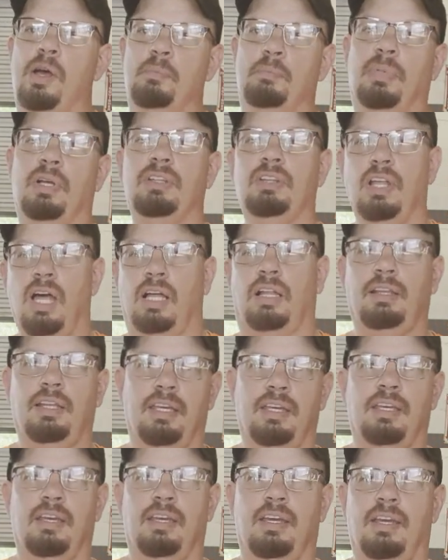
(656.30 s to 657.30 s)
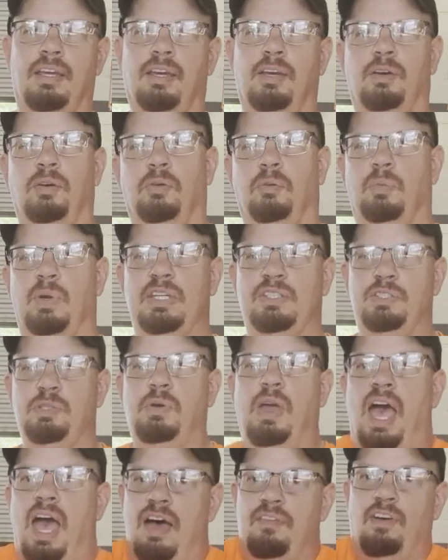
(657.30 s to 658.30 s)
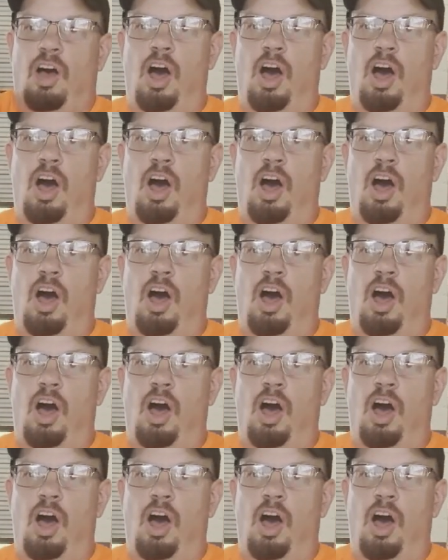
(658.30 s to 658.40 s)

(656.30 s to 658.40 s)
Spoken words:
But luckily, we do have